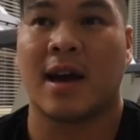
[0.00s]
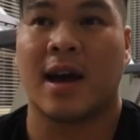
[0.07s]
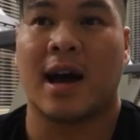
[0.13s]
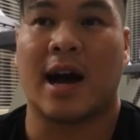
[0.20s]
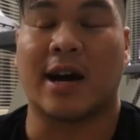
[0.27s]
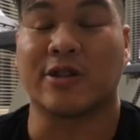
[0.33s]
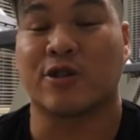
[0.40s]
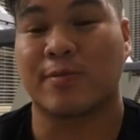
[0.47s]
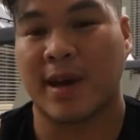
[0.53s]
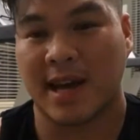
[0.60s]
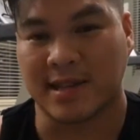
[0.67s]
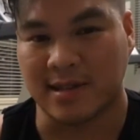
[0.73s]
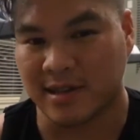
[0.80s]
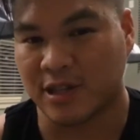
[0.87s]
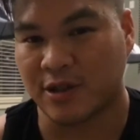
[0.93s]

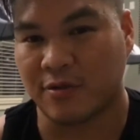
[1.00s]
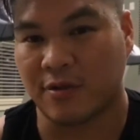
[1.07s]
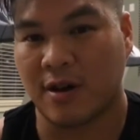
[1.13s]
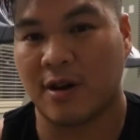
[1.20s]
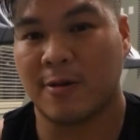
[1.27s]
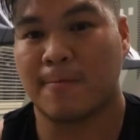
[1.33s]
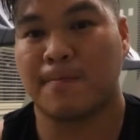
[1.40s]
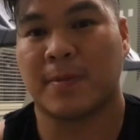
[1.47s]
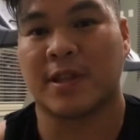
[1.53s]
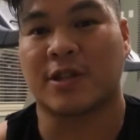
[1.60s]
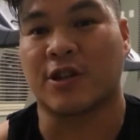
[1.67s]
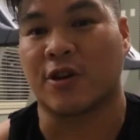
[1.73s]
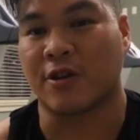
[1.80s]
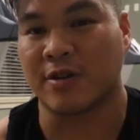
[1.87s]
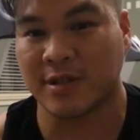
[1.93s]
Hydromax Glycerol
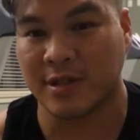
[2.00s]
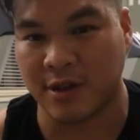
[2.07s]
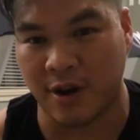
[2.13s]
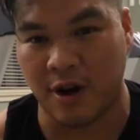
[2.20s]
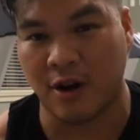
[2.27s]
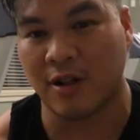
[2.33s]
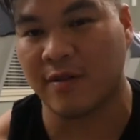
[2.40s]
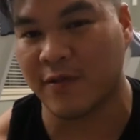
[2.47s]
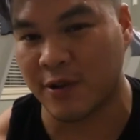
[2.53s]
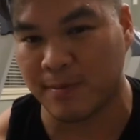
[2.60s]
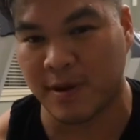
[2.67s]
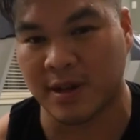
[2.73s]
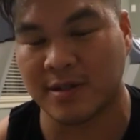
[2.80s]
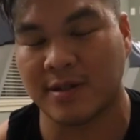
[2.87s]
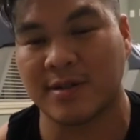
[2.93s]
turns all of your
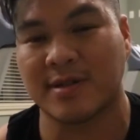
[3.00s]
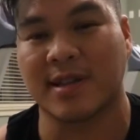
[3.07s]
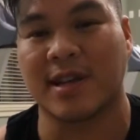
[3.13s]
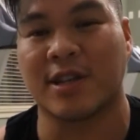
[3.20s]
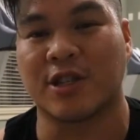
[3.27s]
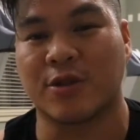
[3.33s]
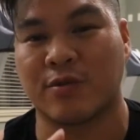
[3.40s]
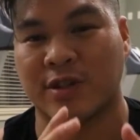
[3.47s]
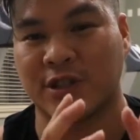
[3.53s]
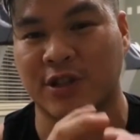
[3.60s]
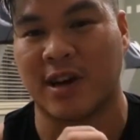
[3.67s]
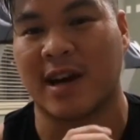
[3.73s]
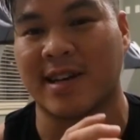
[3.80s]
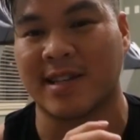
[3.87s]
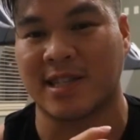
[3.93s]
muscles into a
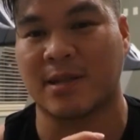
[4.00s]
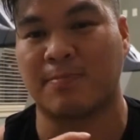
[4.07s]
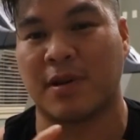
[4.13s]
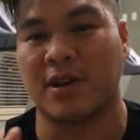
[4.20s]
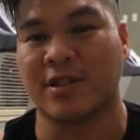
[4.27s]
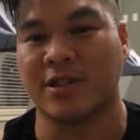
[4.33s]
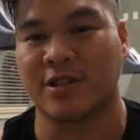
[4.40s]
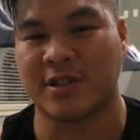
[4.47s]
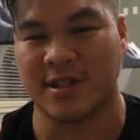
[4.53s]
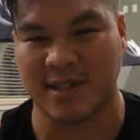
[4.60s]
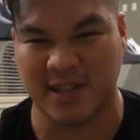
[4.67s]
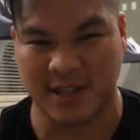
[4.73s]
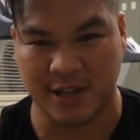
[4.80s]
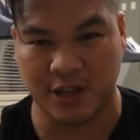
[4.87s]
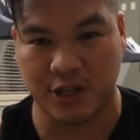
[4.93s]
giant sponge
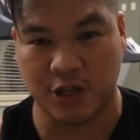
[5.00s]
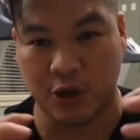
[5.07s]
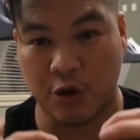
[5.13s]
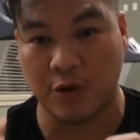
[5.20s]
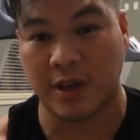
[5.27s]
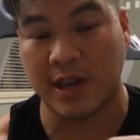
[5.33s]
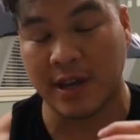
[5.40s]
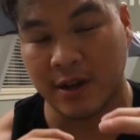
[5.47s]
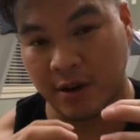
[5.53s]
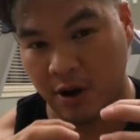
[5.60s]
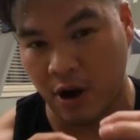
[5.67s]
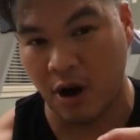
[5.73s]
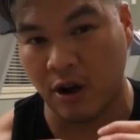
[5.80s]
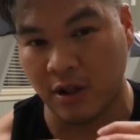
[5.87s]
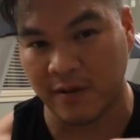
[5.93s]
just to soak in
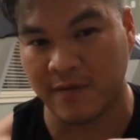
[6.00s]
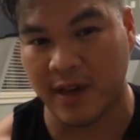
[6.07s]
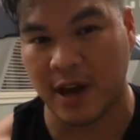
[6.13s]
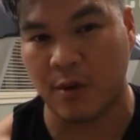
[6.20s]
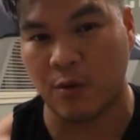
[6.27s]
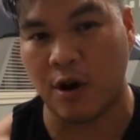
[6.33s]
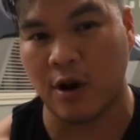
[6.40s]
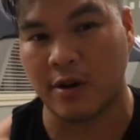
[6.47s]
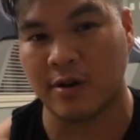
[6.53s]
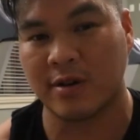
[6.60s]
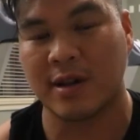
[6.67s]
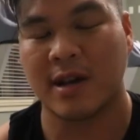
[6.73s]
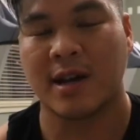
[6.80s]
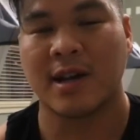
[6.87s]
all of that water